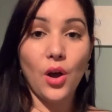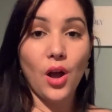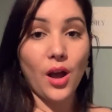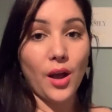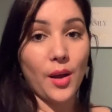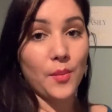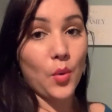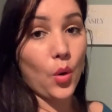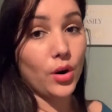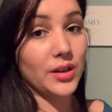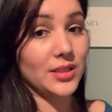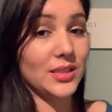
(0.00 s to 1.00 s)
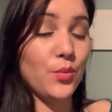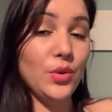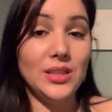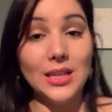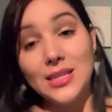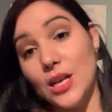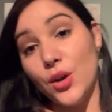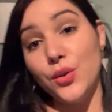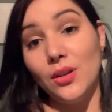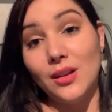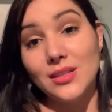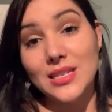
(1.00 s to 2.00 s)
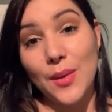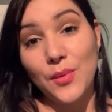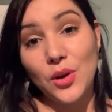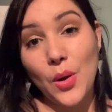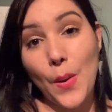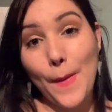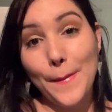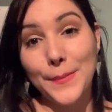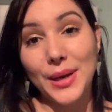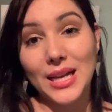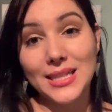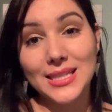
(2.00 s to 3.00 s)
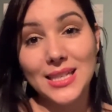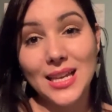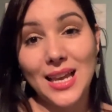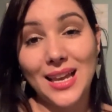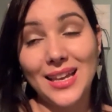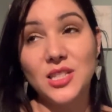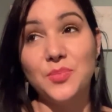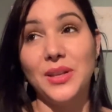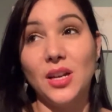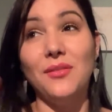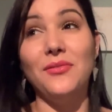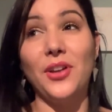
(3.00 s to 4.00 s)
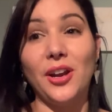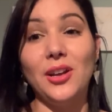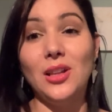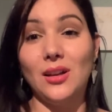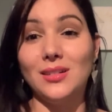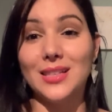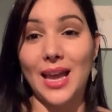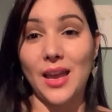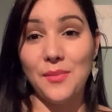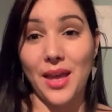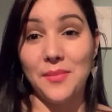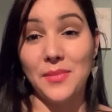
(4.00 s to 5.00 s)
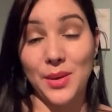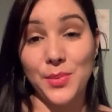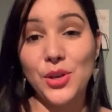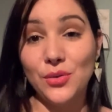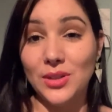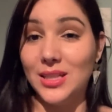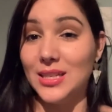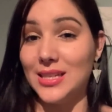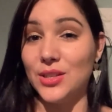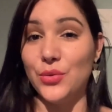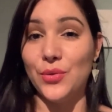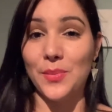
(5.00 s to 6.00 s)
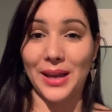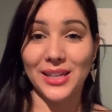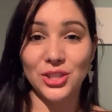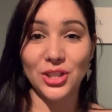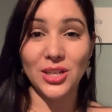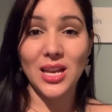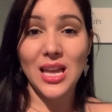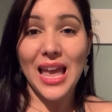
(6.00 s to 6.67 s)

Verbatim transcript: um, or someone did tell you a long time ago, but it's been a very long time and maybe you need this as a reminder.